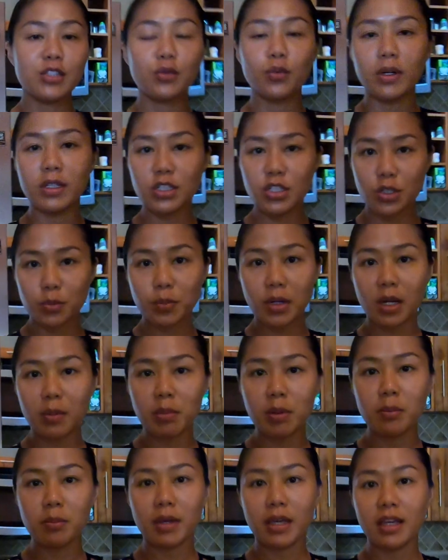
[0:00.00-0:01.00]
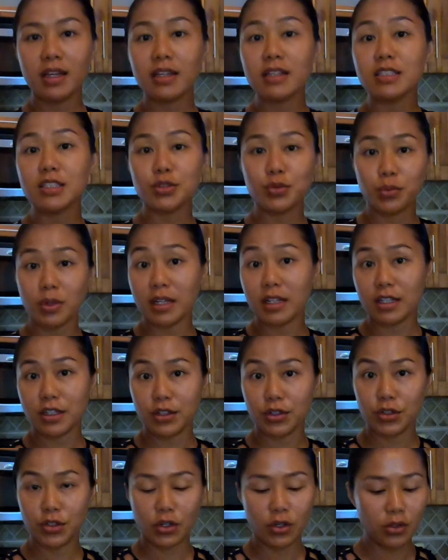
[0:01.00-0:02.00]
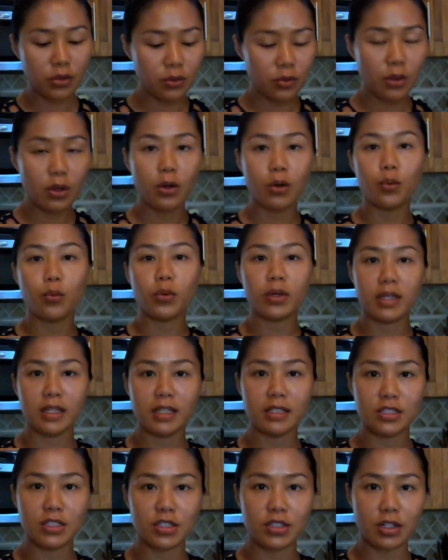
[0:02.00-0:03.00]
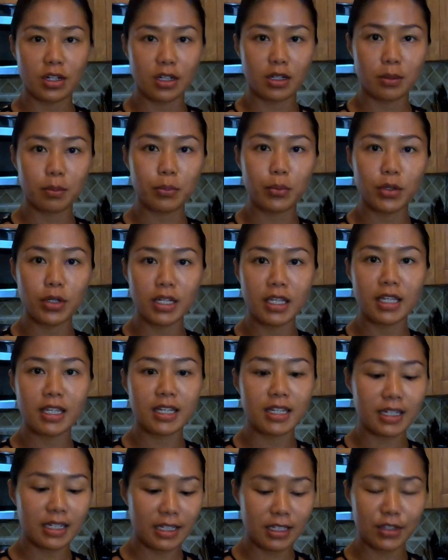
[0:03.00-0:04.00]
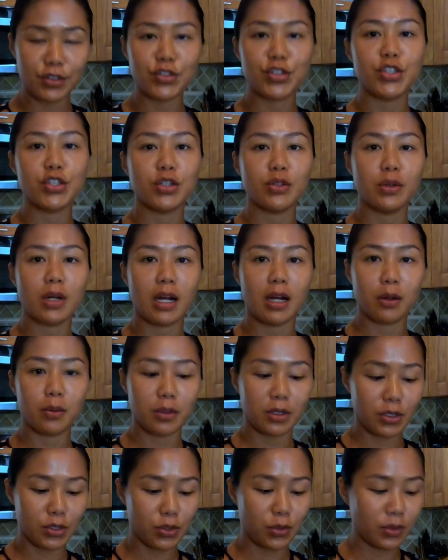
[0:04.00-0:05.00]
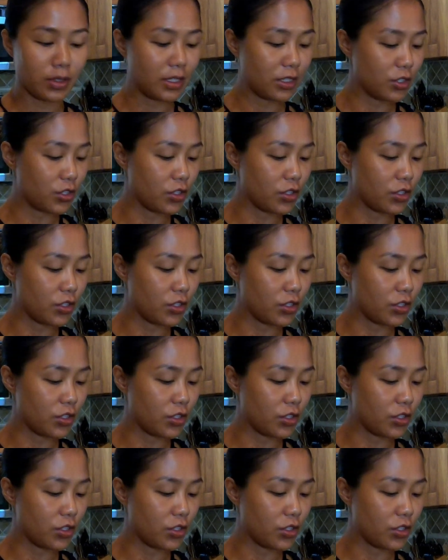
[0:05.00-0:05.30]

so once your piping bag is ready to go, we can start putting it into our donut